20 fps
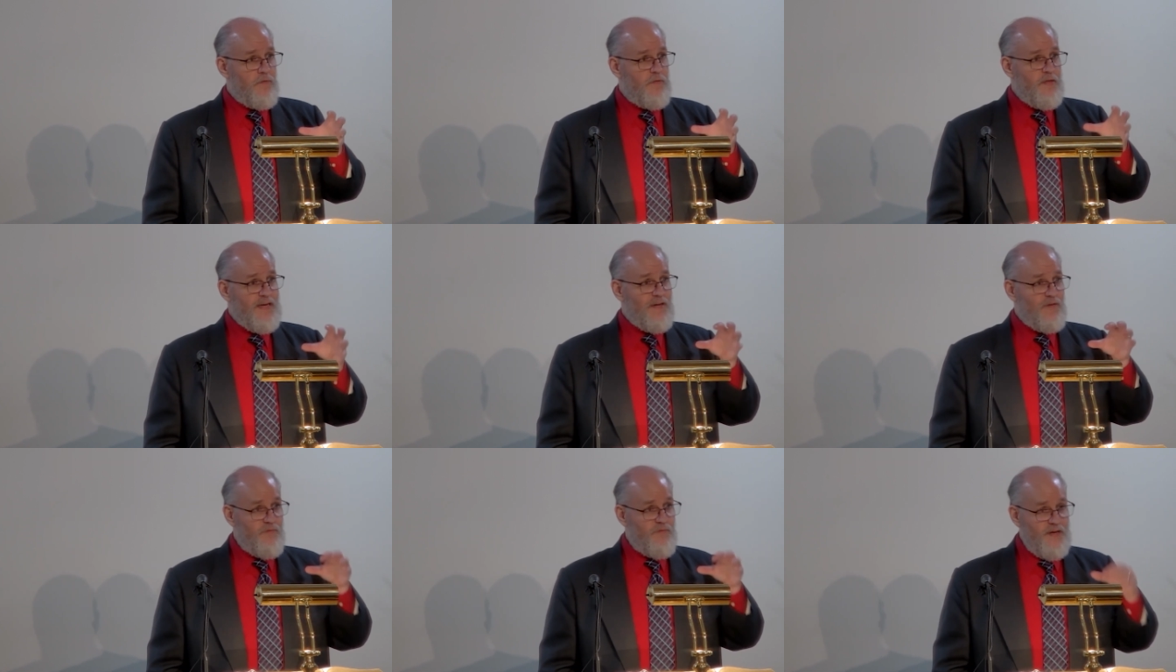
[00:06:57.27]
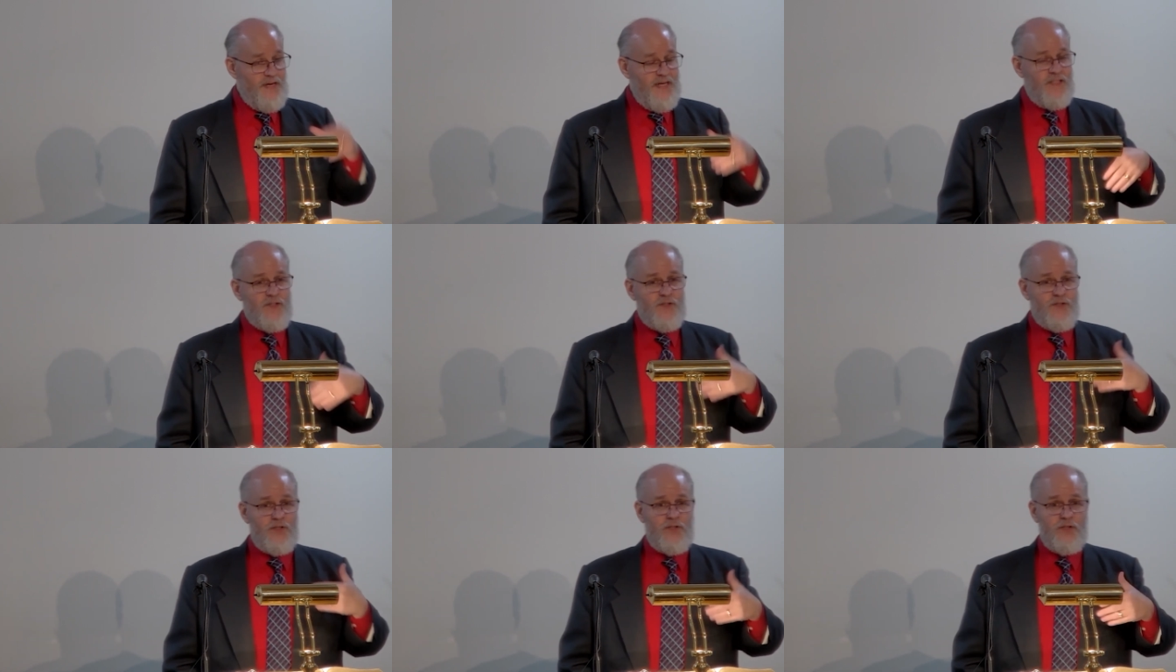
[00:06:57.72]
the
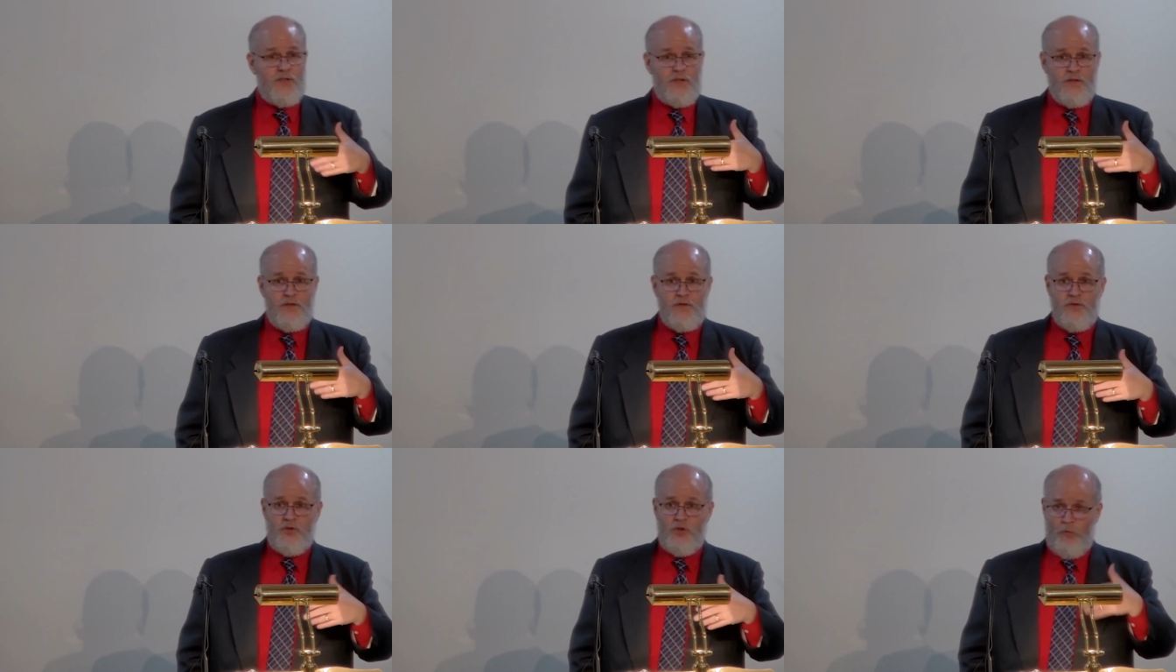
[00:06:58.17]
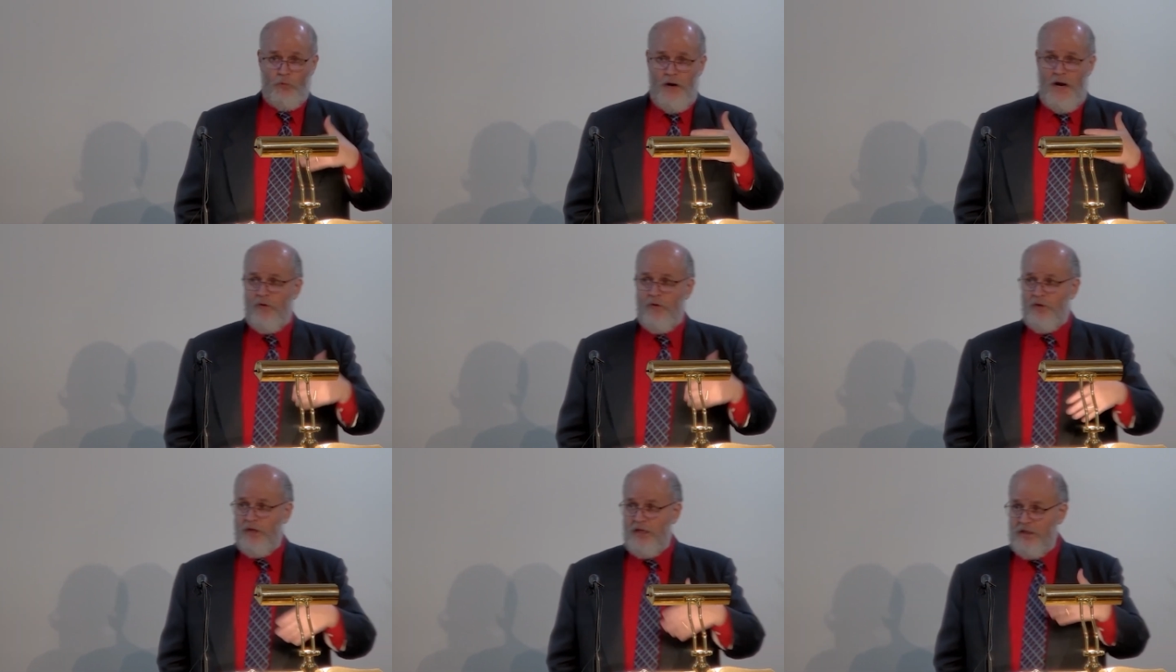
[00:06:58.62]
events
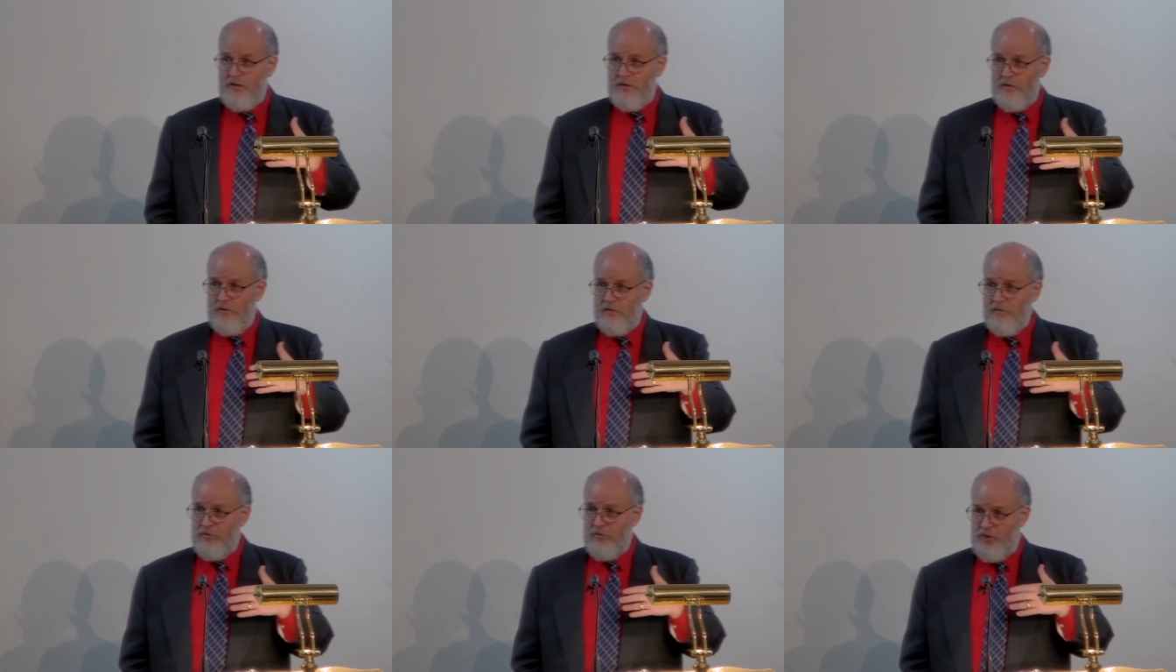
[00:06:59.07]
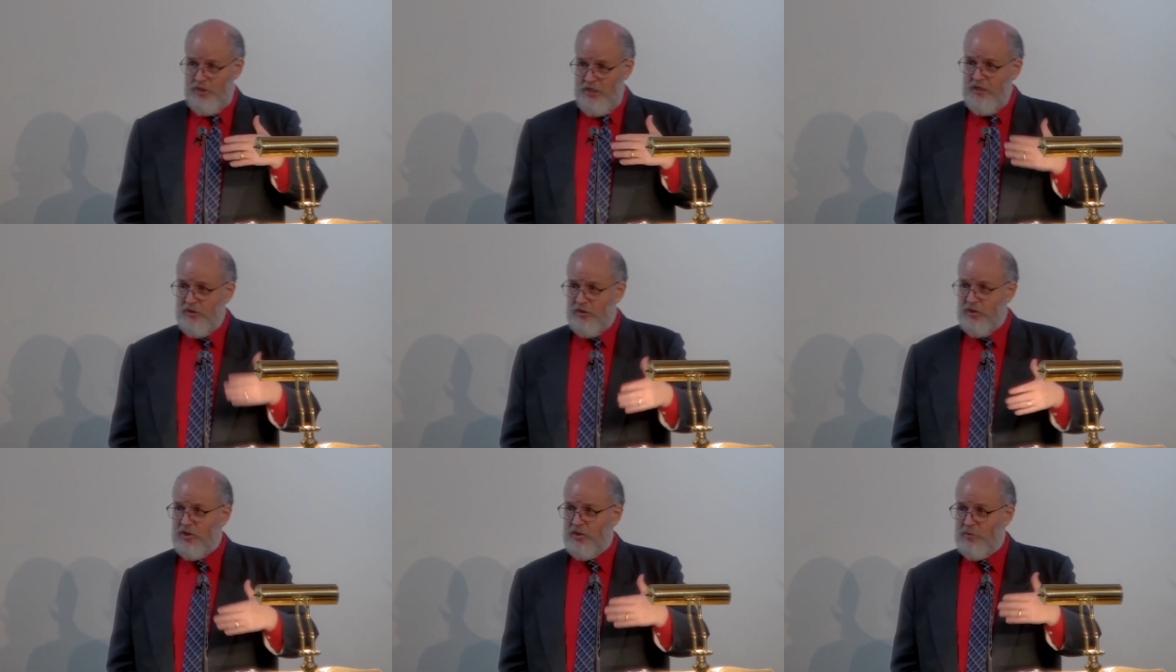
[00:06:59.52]
surrounding
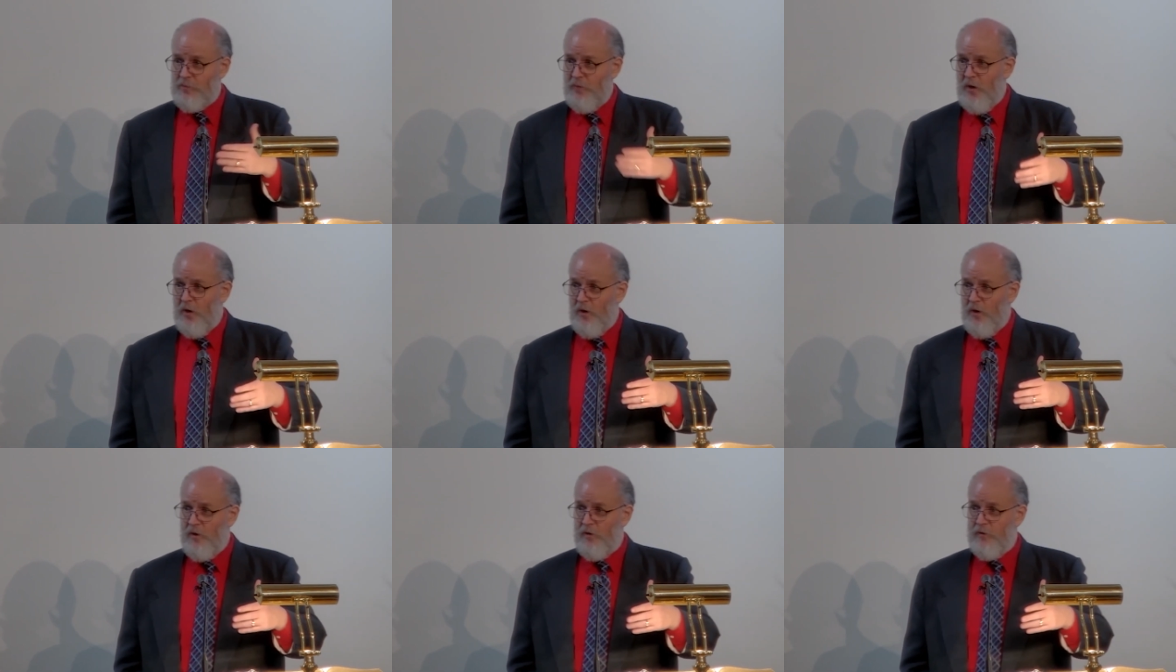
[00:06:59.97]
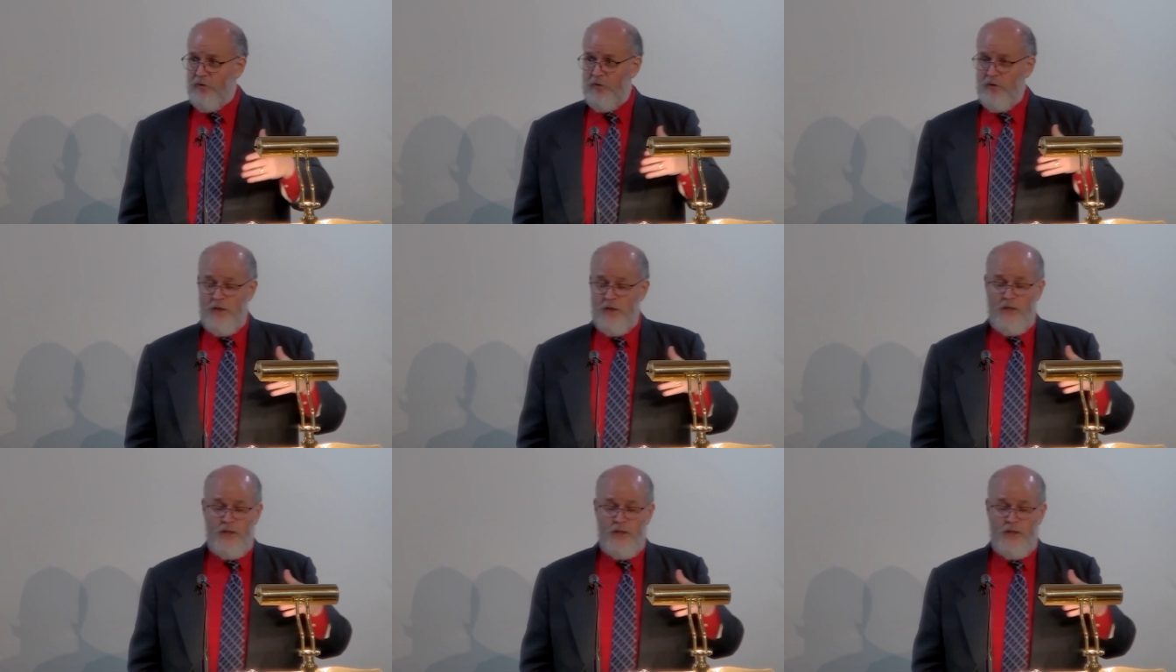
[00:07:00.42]
Jesus' birth